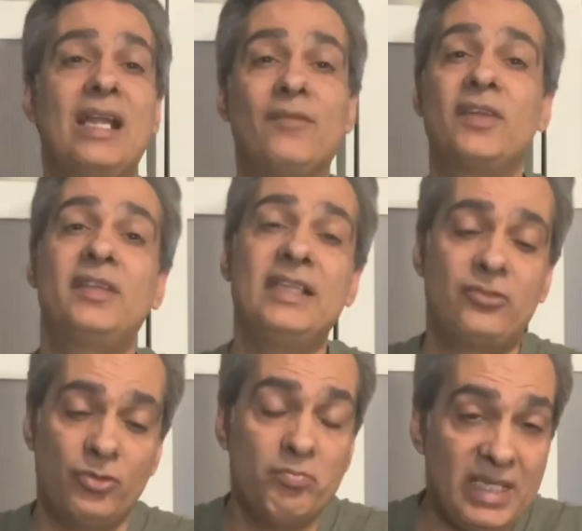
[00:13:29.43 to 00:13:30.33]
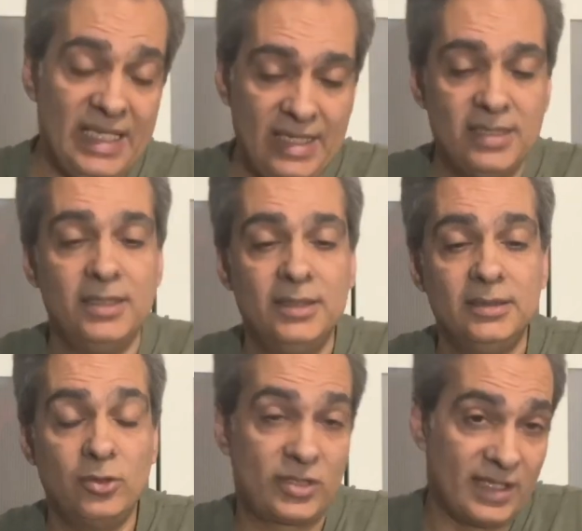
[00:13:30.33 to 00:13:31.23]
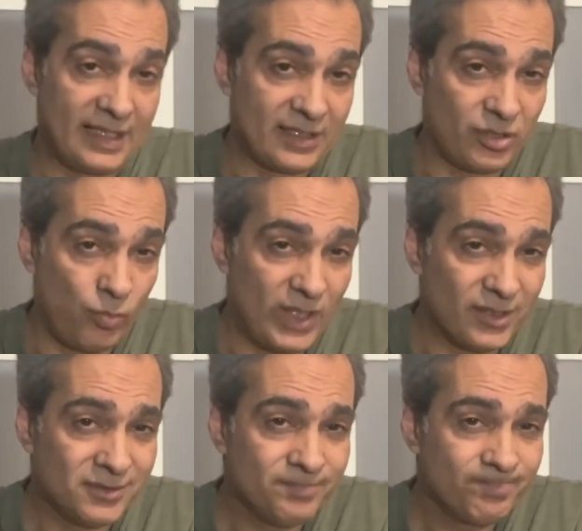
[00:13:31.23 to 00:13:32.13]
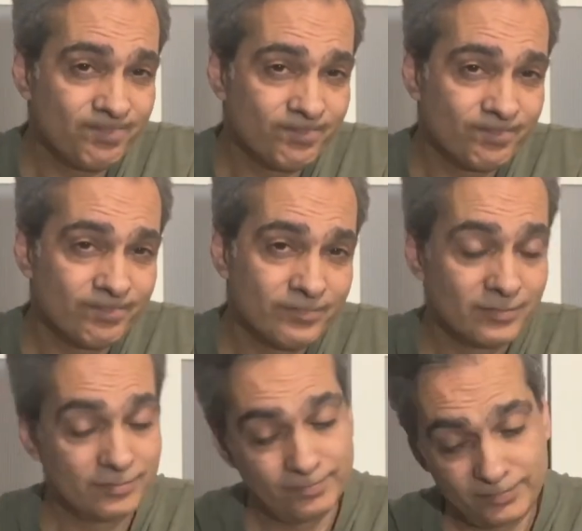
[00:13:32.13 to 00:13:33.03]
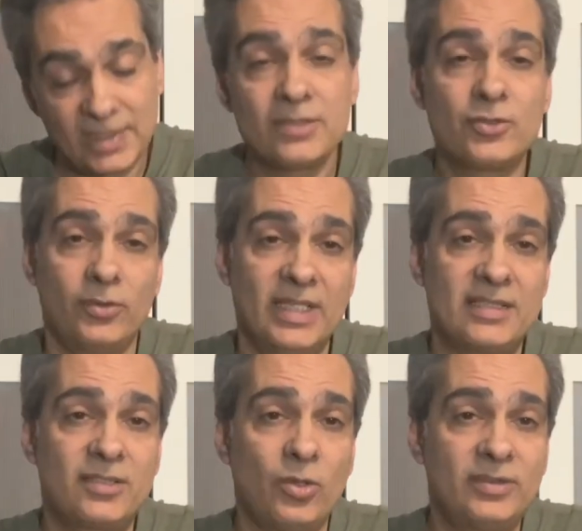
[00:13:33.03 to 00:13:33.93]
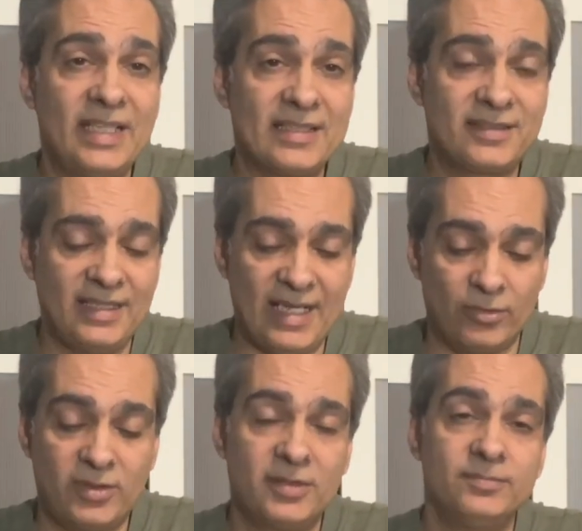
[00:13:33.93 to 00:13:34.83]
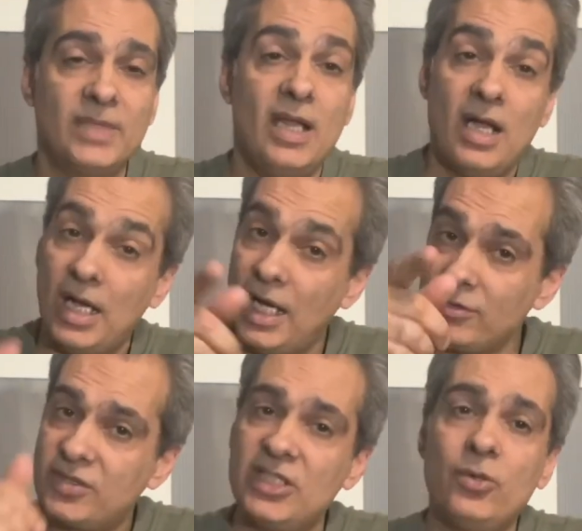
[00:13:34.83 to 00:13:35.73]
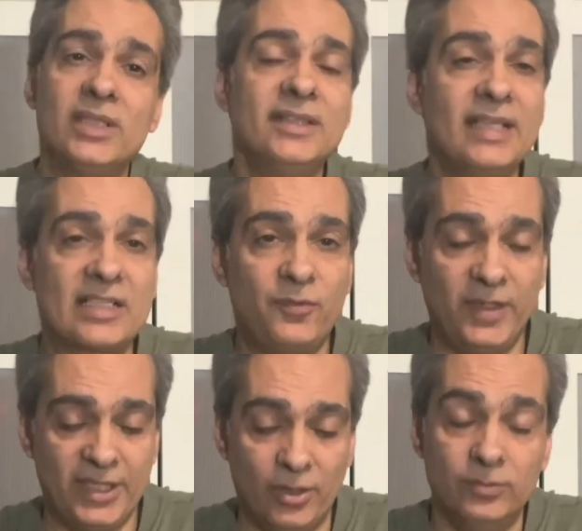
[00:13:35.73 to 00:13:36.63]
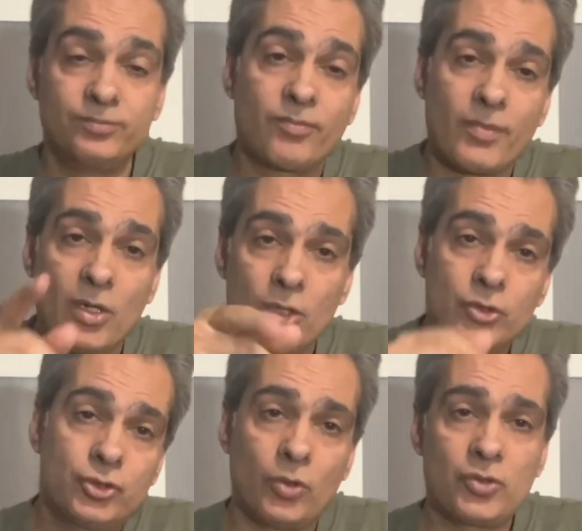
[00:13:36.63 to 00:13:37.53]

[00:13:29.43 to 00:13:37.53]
everything to me looks like it's a winner. So let's go test it out. I'll see you on the next video. Joe